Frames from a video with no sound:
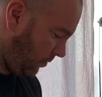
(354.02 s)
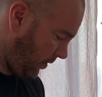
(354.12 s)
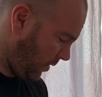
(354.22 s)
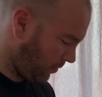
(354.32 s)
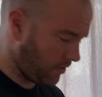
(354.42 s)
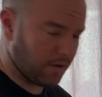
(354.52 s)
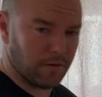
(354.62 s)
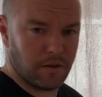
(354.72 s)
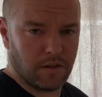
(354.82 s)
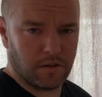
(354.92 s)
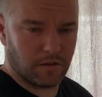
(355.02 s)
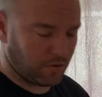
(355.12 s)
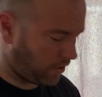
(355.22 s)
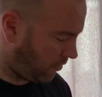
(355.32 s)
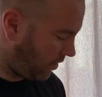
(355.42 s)
happen to be
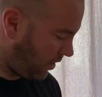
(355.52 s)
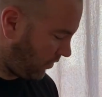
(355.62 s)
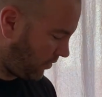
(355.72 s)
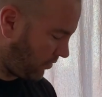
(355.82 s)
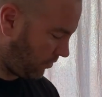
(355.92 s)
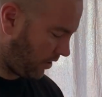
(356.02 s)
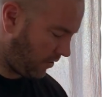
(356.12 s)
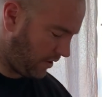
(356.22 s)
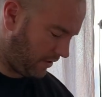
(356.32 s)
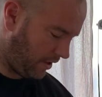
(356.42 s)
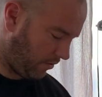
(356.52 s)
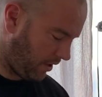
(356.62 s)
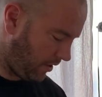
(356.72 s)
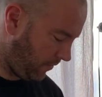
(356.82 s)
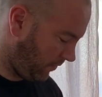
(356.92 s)
looking around in those sort of areas
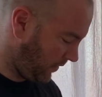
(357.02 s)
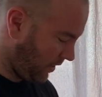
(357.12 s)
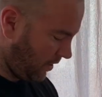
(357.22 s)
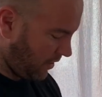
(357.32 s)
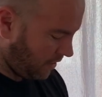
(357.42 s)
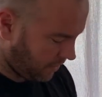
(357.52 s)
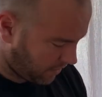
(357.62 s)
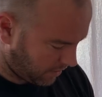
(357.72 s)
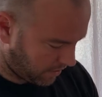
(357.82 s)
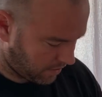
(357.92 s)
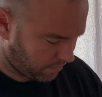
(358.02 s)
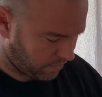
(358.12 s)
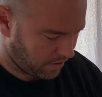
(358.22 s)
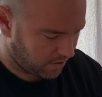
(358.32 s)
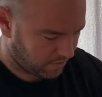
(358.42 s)
anyway,
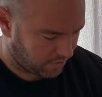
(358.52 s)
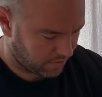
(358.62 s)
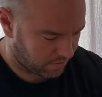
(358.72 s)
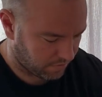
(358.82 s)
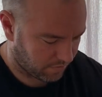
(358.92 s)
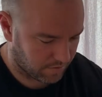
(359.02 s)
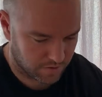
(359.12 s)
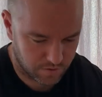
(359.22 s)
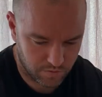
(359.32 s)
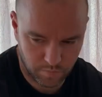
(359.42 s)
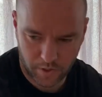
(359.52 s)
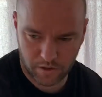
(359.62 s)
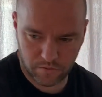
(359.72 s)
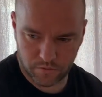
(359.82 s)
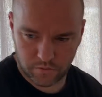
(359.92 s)
yeah, you can sort of pay
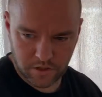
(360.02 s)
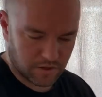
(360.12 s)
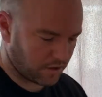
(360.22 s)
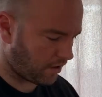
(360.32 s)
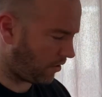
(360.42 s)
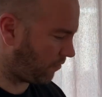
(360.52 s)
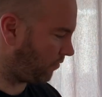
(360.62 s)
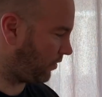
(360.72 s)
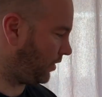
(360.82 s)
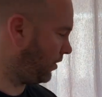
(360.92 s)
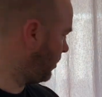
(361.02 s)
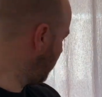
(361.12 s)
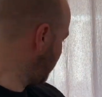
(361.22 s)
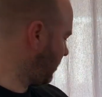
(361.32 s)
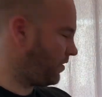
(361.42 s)
for the rest of that. Hopefully
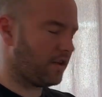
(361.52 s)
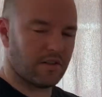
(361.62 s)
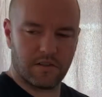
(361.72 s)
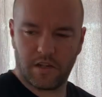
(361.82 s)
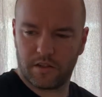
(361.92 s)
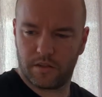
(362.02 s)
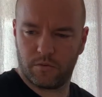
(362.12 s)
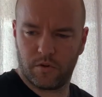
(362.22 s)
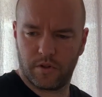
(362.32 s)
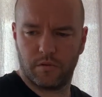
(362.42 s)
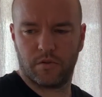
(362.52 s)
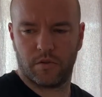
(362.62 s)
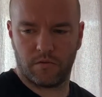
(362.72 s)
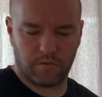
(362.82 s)
that's exactly what they'll do